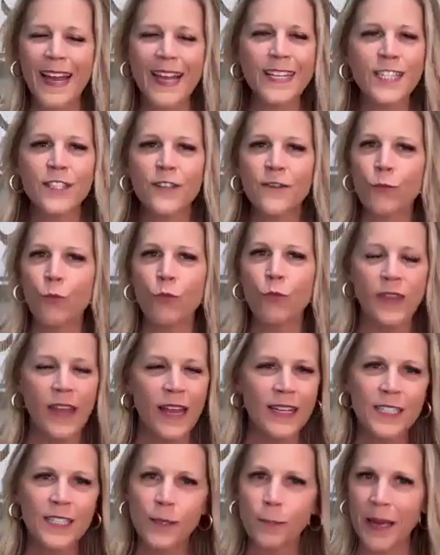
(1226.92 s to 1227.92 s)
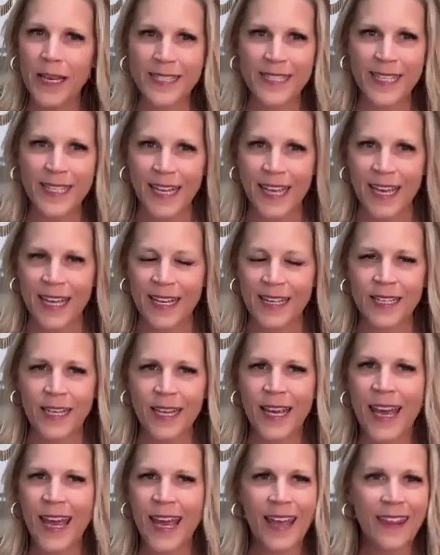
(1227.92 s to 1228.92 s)
That's the basic
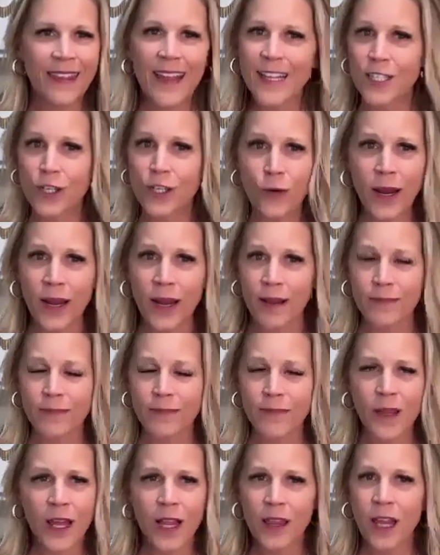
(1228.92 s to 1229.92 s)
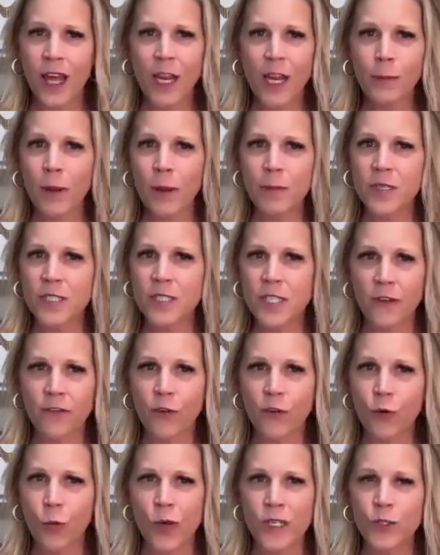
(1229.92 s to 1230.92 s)
kit, and that's great. A lot of people
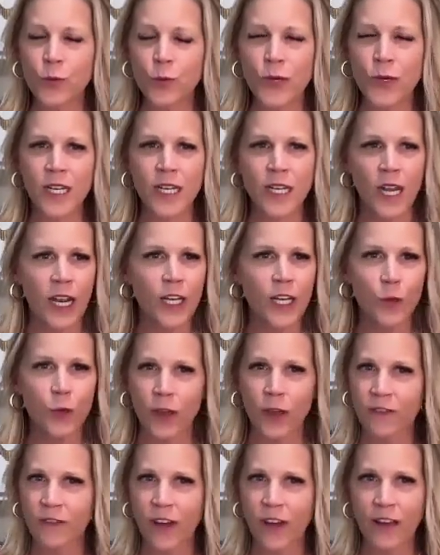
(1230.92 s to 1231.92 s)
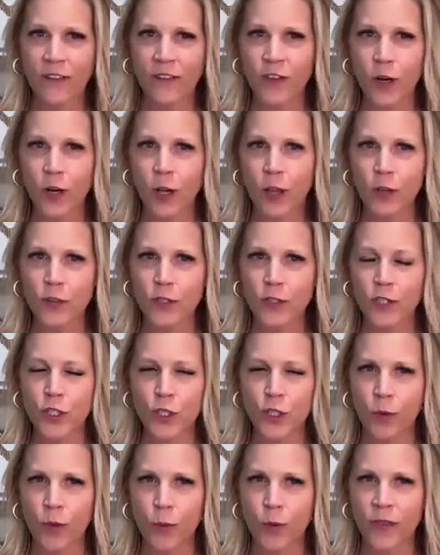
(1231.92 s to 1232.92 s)
start for $129. You get $500 in
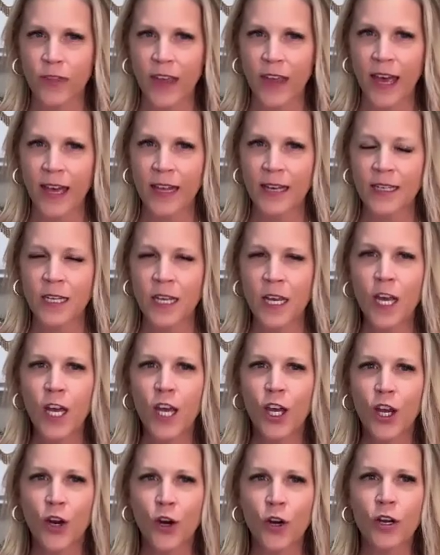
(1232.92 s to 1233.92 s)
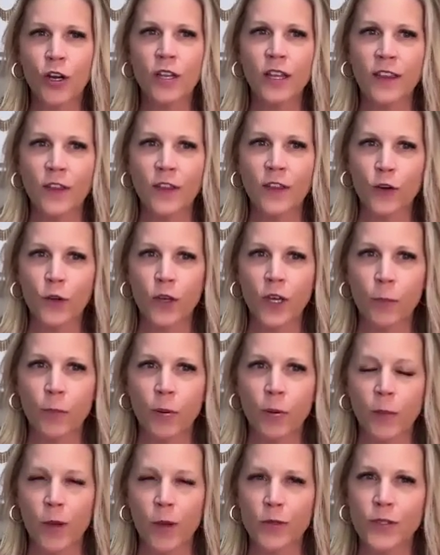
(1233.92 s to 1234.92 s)
jewelry with that. Currently, they're doing a
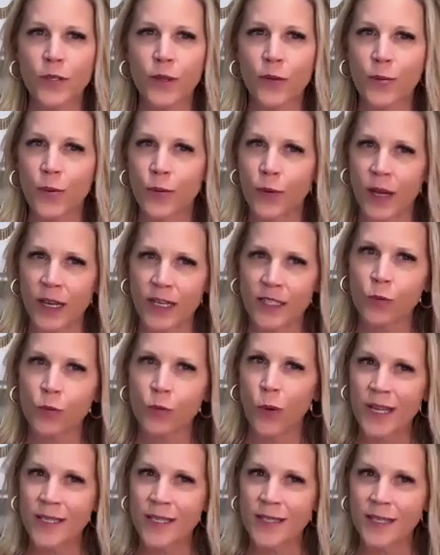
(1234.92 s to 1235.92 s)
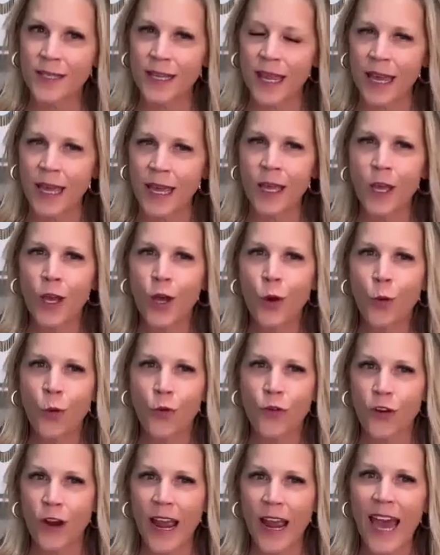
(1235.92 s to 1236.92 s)
promotion through next Wednesday
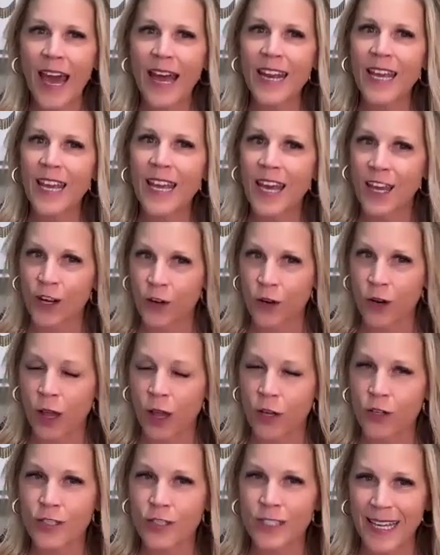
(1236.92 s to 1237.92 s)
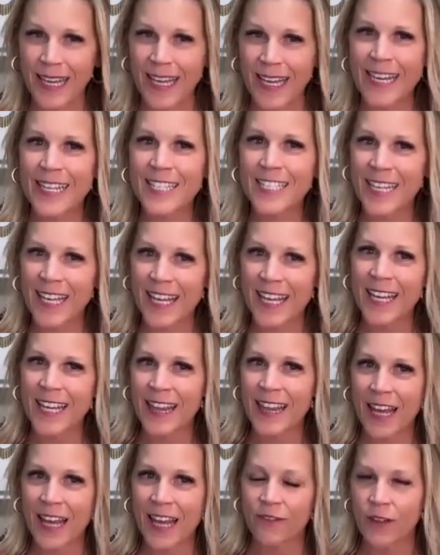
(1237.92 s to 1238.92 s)
where they're adding $100 to each
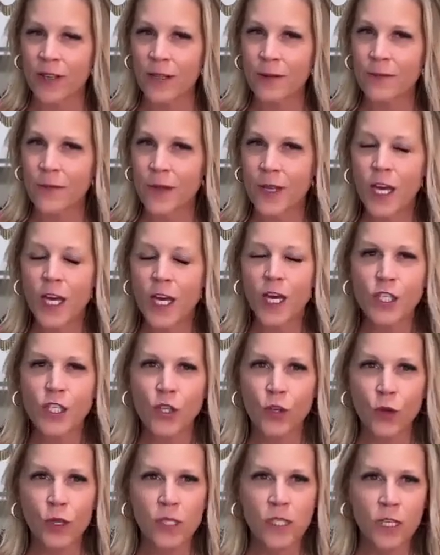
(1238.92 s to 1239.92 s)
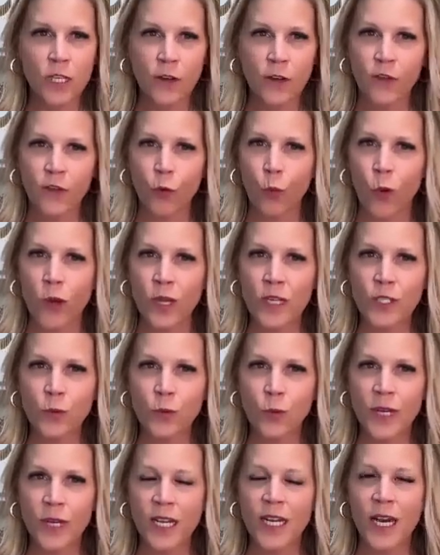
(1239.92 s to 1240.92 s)
kit level. So you could start for
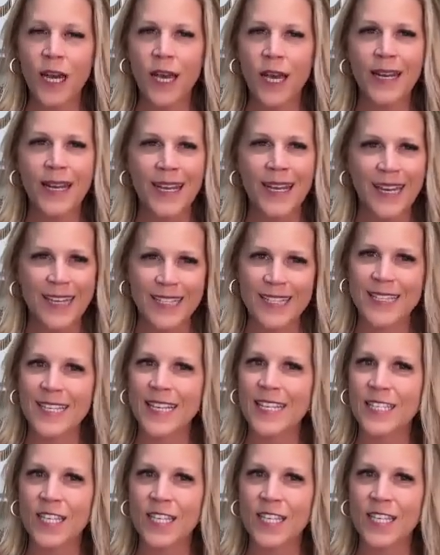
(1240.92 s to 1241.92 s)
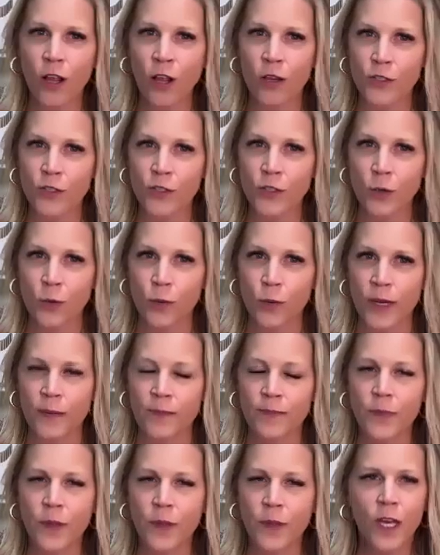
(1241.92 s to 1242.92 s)
$129 and get $600 in
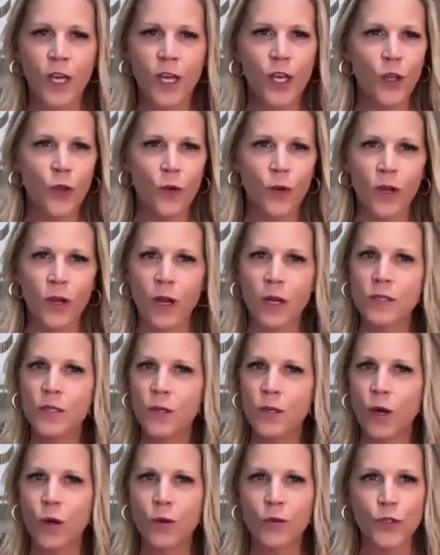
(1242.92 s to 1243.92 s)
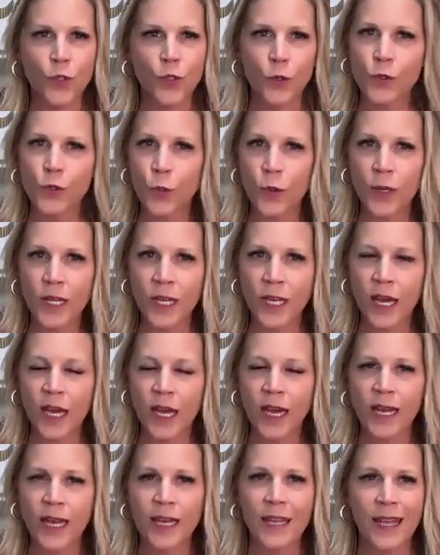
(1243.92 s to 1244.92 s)
jewelry. You can also go
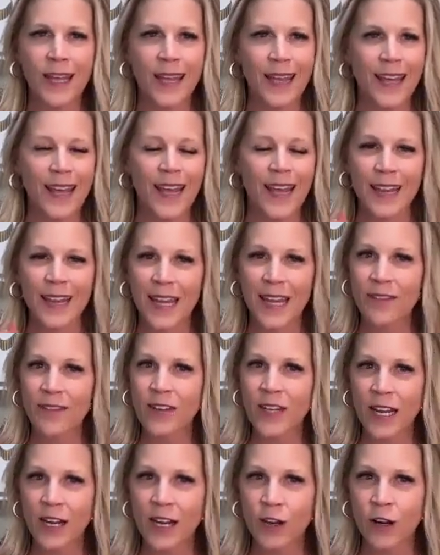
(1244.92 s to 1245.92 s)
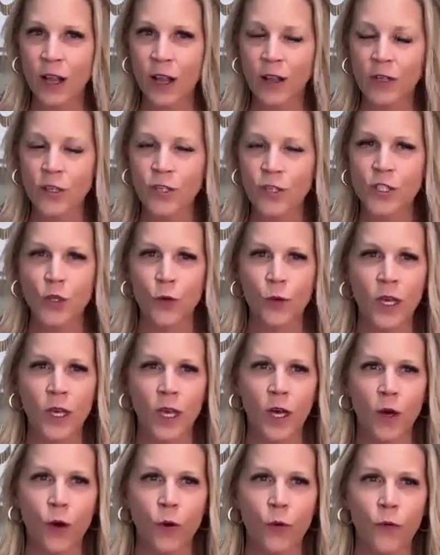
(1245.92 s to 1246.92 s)
$229 and get $1,100. You
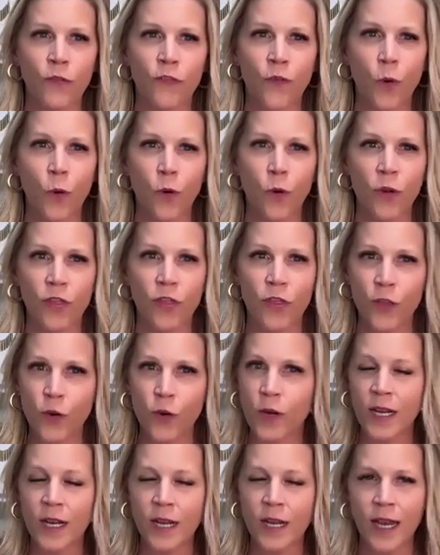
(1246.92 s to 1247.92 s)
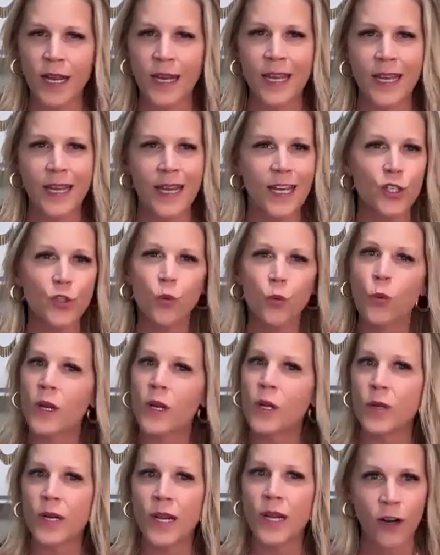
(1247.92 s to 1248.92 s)
can go $439 and get
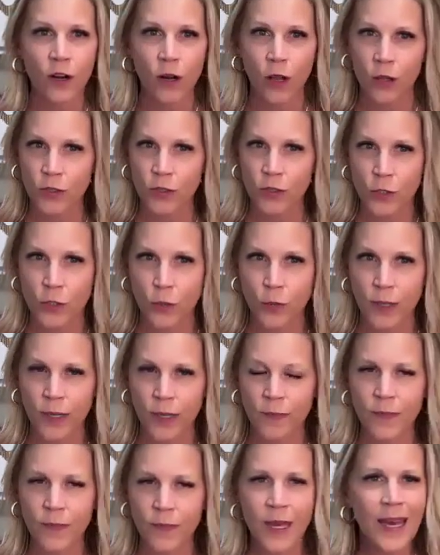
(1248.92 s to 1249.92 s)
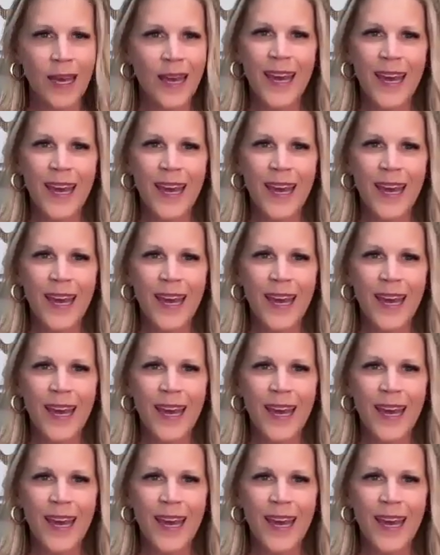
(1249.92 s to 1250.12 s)
$2,100 in jewelry.